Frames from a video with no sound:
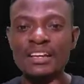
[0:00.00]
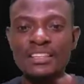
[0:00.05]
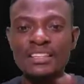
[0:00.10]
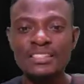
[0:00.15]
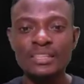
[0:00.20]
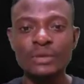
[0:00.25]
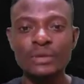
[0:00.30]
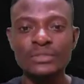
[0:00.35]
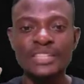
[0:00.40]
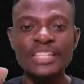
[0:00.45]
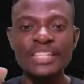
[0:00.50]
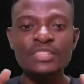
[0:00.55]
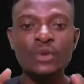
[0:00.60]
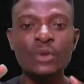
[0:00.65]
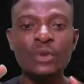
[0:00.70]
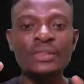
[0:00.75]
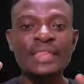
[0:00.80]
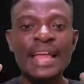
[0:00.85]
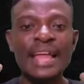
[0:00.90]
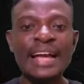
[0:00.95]
So,
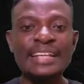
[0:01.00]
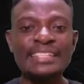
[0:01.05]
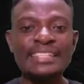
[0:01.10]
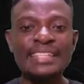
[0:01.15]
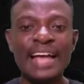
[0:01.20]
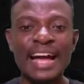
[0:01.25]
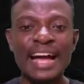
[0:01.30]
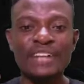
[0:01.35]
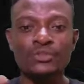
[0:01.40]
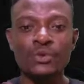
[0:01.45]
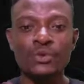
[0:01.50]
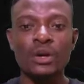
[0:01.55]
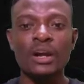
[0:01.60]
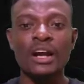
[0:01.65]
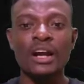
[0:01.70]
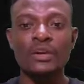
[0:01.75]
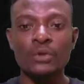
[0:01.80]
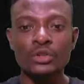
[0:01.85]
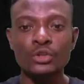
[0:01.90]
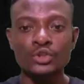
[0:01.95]
discotheques and rock
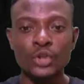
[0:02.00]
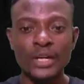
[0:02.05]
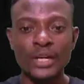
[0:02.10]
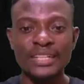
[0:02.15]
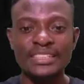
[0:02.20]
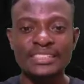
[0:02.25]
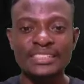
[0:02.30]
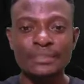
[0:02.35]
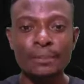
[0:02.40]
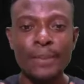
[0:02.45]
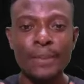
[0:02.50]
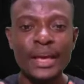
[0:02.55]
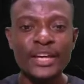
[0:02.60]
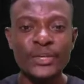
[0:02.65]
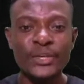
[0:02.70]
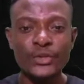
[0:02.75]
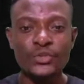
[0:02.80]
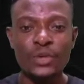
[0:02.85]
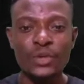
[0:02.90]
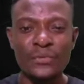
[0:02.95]
and roll joints
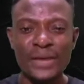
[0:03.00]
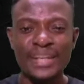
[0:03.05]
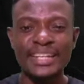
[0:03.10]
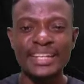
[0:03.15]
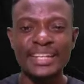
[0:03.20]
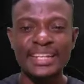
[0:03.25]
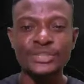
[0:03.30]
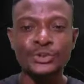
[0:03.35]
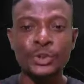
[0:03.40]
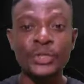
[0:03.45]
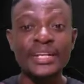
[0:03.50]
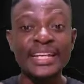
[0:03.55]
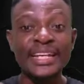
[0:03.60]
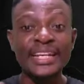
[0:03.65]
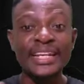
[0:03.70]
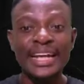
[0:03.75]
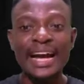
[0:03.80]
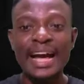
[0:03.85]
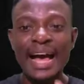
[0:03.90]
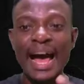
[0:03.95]
make use of
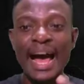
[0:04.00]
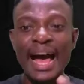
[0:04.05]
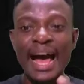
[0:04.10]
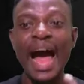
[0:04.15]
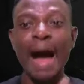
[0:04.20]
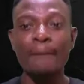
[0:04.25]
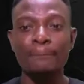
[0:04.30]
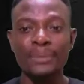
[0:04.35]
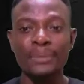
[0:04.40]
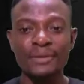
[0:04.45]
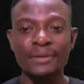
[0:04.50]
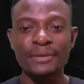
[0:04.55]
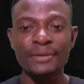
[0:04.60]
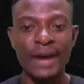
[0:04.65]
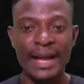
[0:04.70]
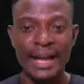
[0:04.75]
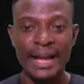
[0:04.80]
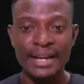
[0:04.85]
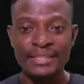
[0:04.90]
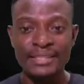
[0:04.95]
electronic
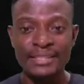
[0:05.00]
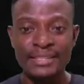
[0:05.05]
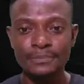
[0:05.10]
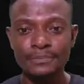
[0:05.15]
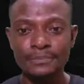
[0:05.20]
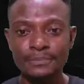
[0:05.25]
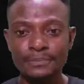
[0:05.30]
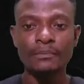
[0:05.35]
amplifiers.